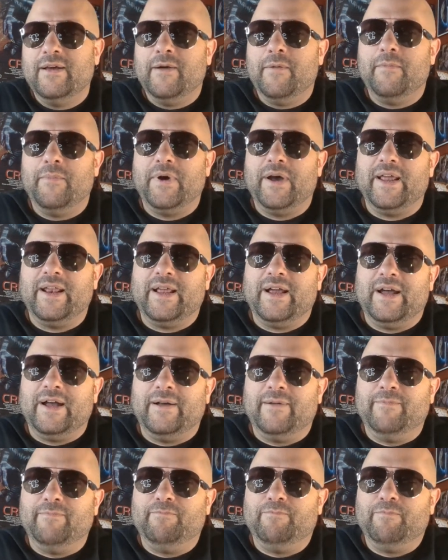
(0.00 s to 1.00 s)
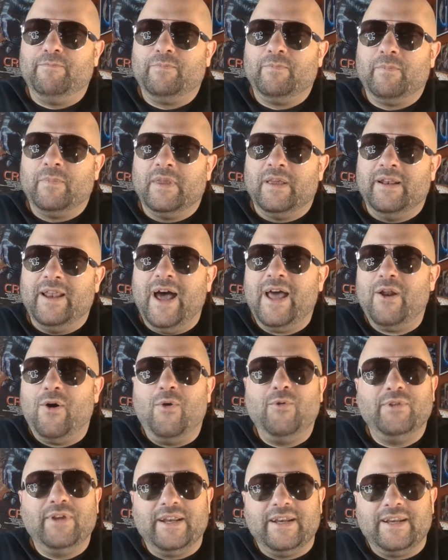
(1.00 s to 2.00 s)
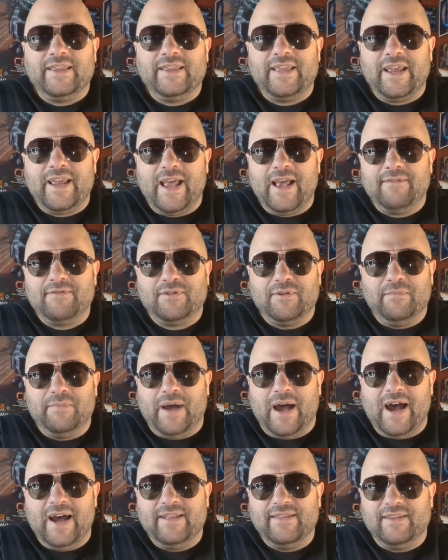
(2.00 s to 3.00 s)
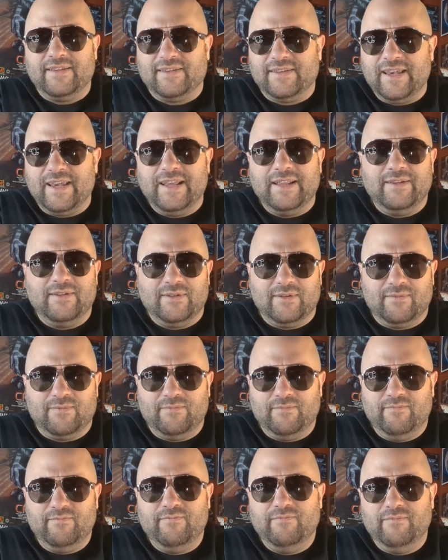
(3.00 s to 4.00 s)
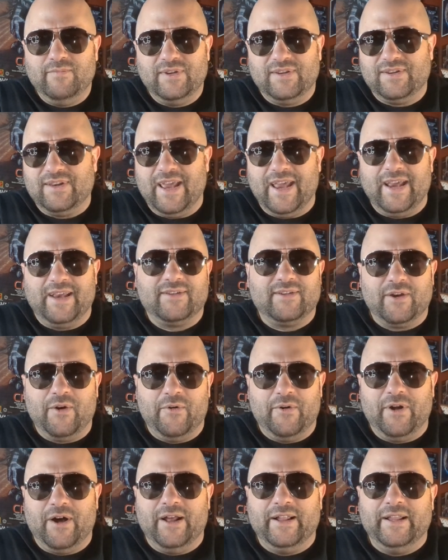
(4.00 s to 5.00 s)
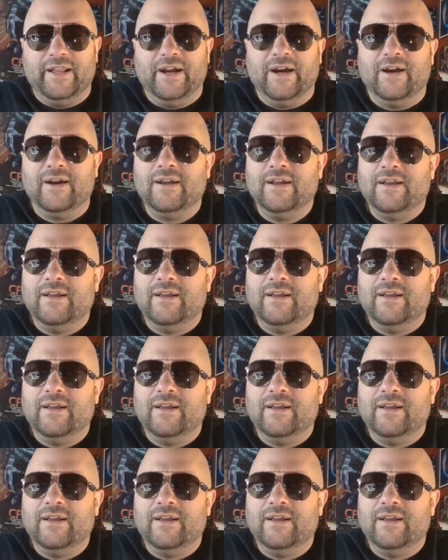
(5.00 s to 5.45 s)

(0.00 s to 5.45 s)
But not only they have some behind the scenes mistakes going on there.